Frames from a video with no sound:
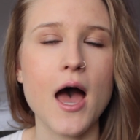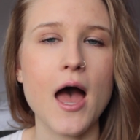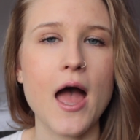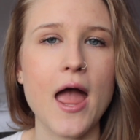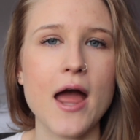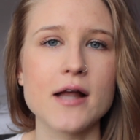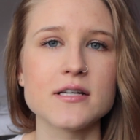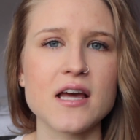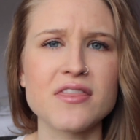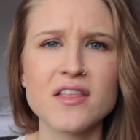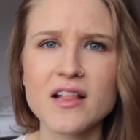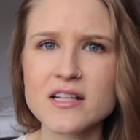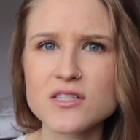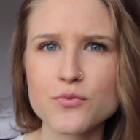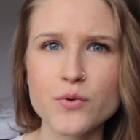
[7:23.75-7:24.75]
And I
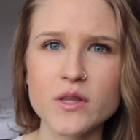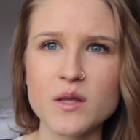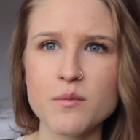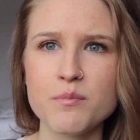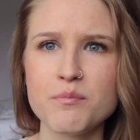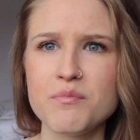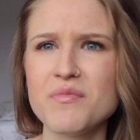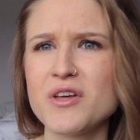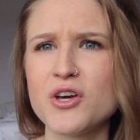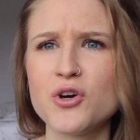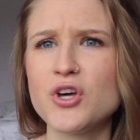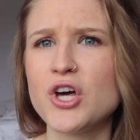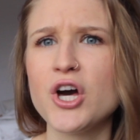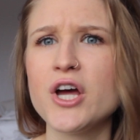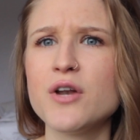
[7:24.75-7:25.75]
think that's a really
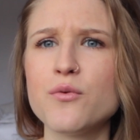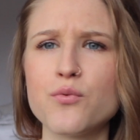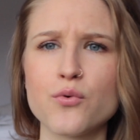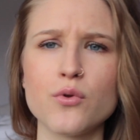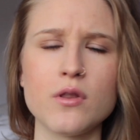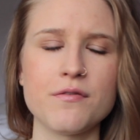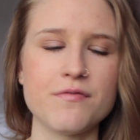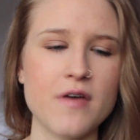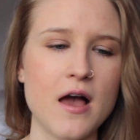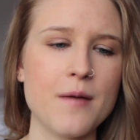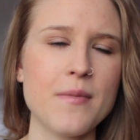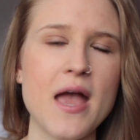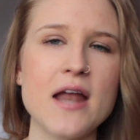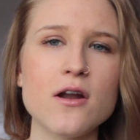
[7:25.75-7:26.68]
good rule of thumb.